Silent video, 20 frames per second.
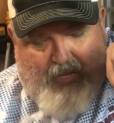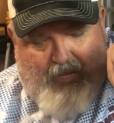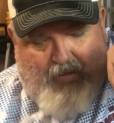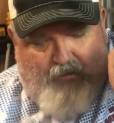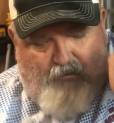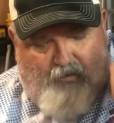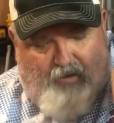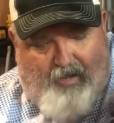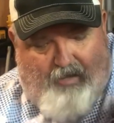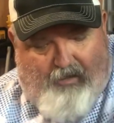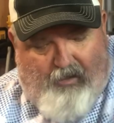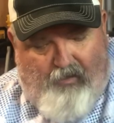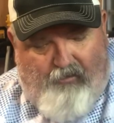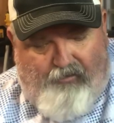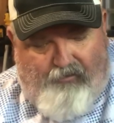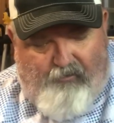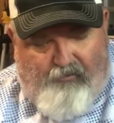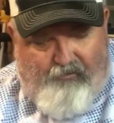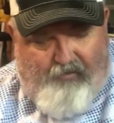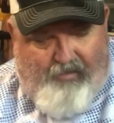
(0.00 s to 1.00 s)
And when I go
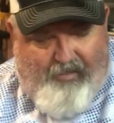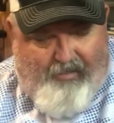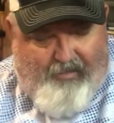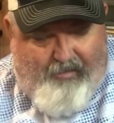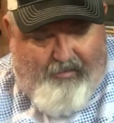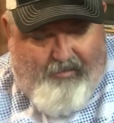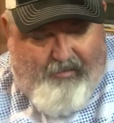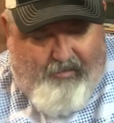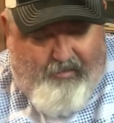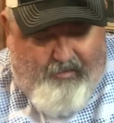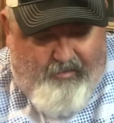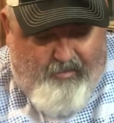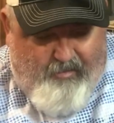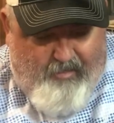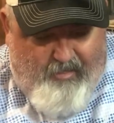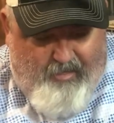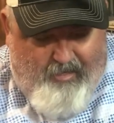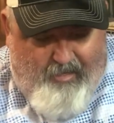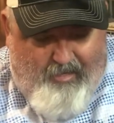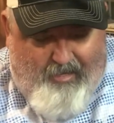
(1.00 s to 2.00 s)
through it,
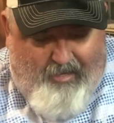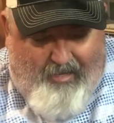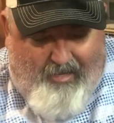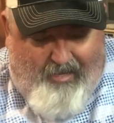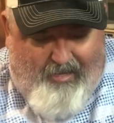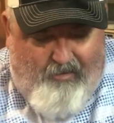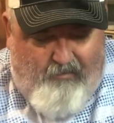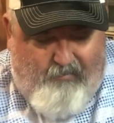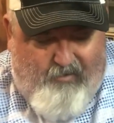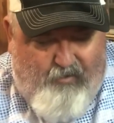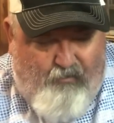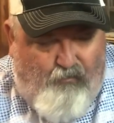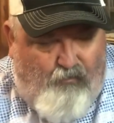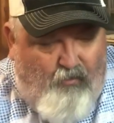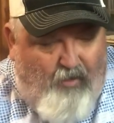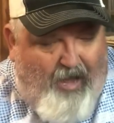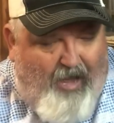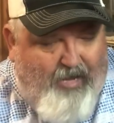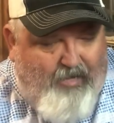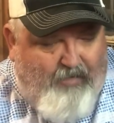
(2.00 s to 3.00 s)
it'll be
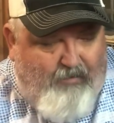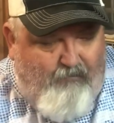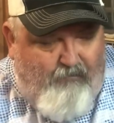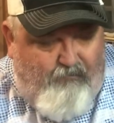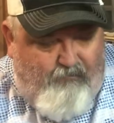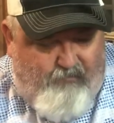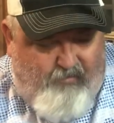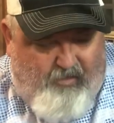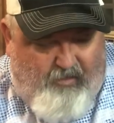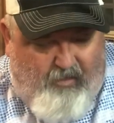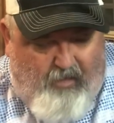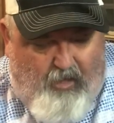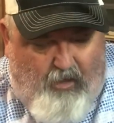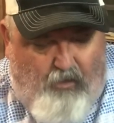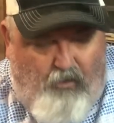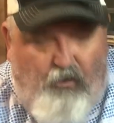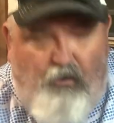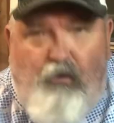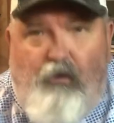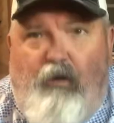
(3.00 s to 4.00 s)
right
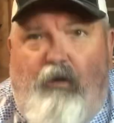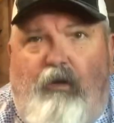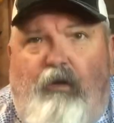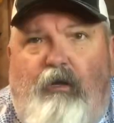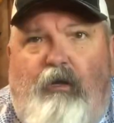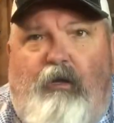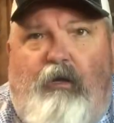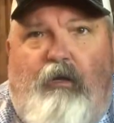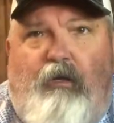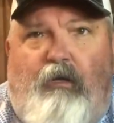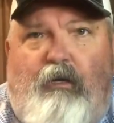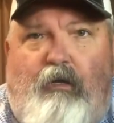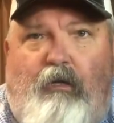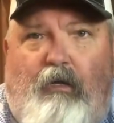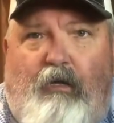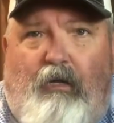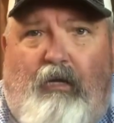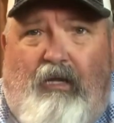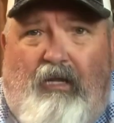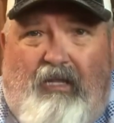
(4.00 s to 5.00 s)
below
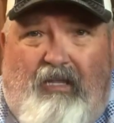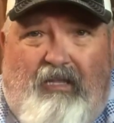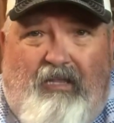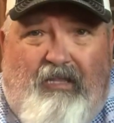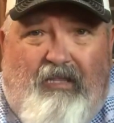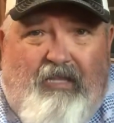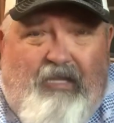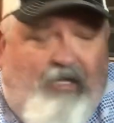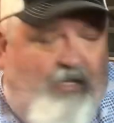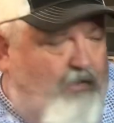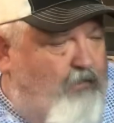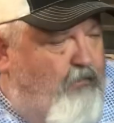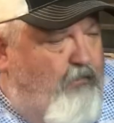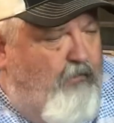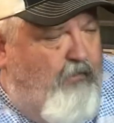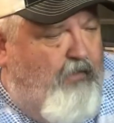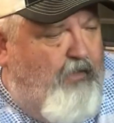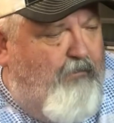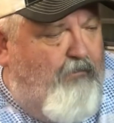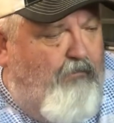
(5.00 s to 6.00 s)
the
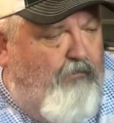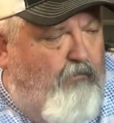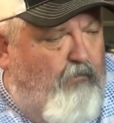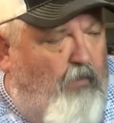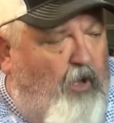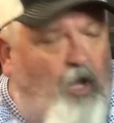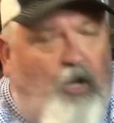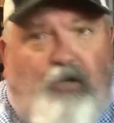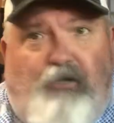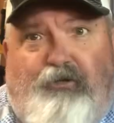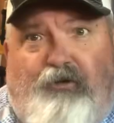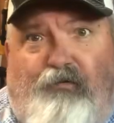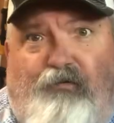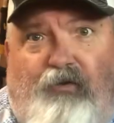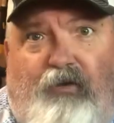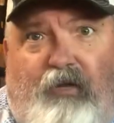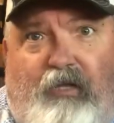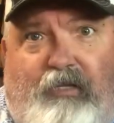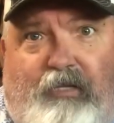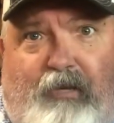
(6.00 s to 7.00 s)
monitor
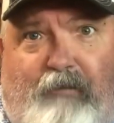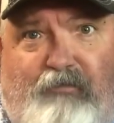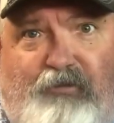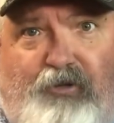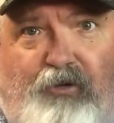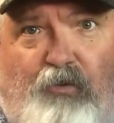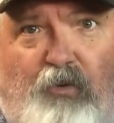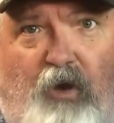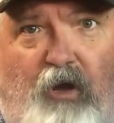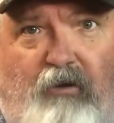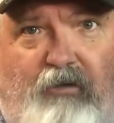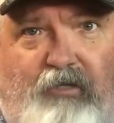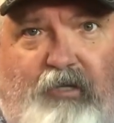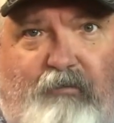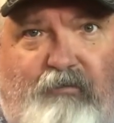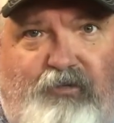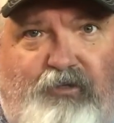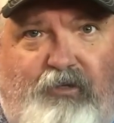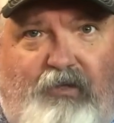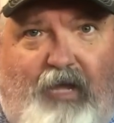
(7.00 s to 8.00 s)
for the temperature, water
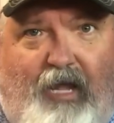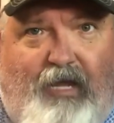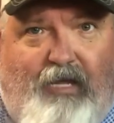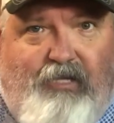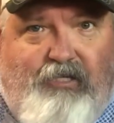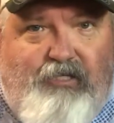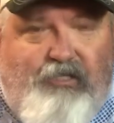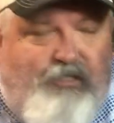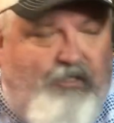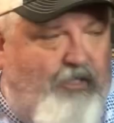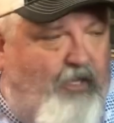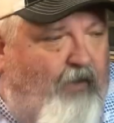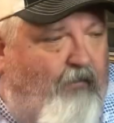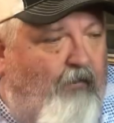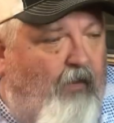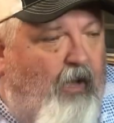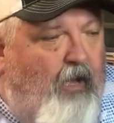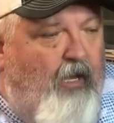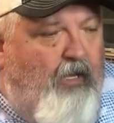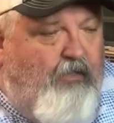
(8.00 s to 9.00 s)
temperature gauge and stuff.
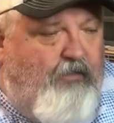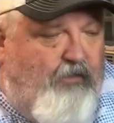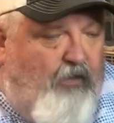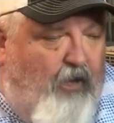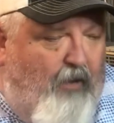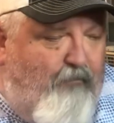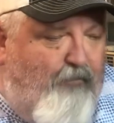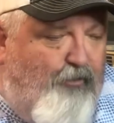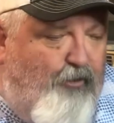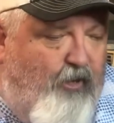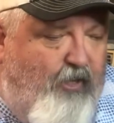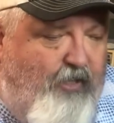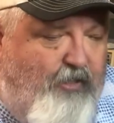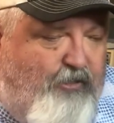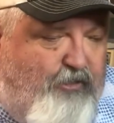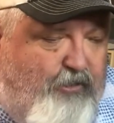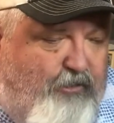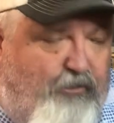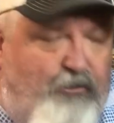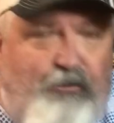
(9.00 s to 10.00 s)
So I'm putting
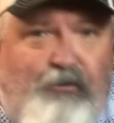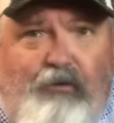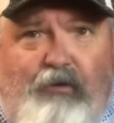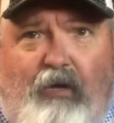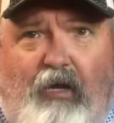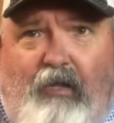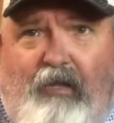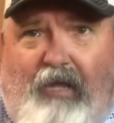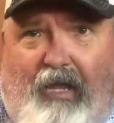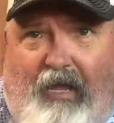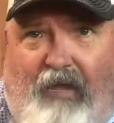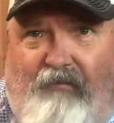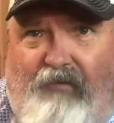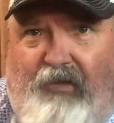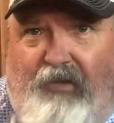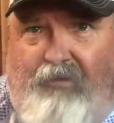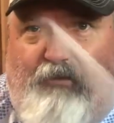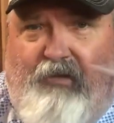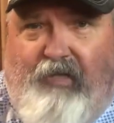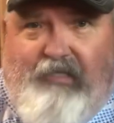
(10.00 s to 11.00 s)
two of the heavy
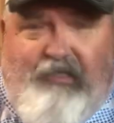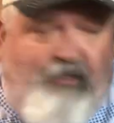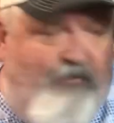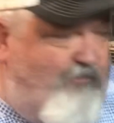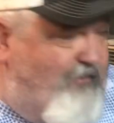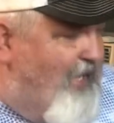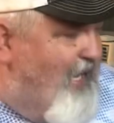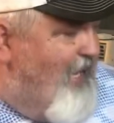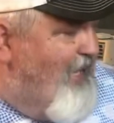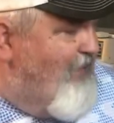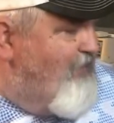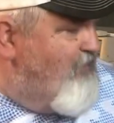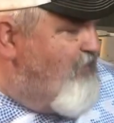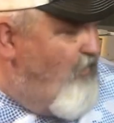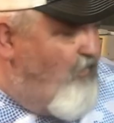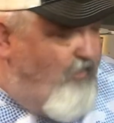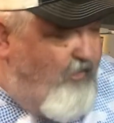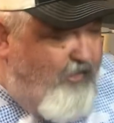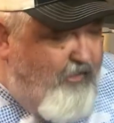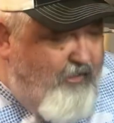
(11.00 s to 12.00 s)
duty zip ties
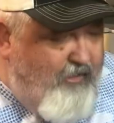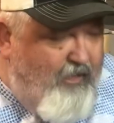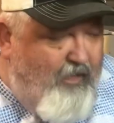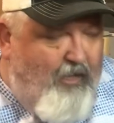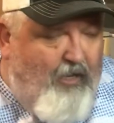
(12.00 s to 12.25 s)
on it,